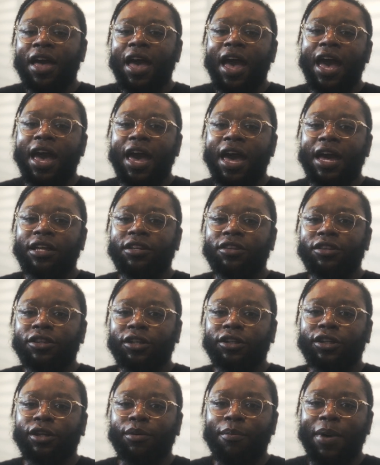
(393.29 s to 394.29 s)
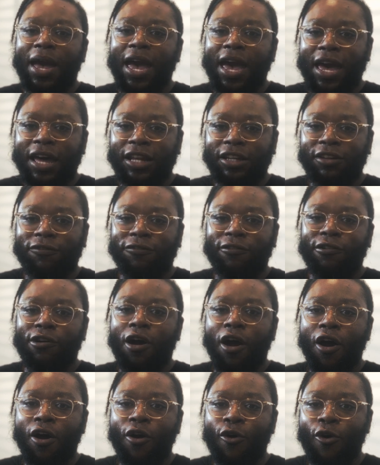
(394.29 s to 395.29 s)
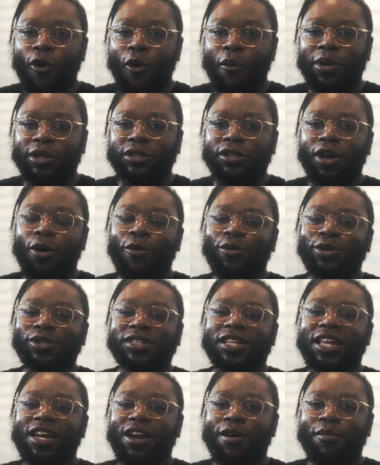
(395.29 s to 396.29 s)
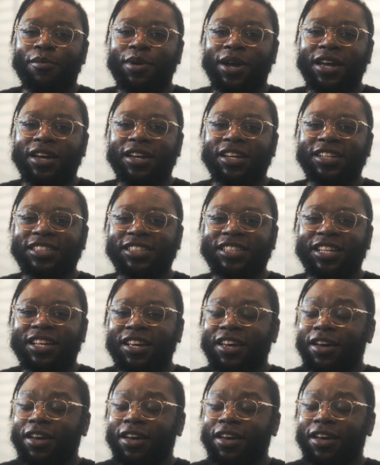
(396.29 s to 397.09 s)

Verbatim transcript: And the demand for a home is always there because,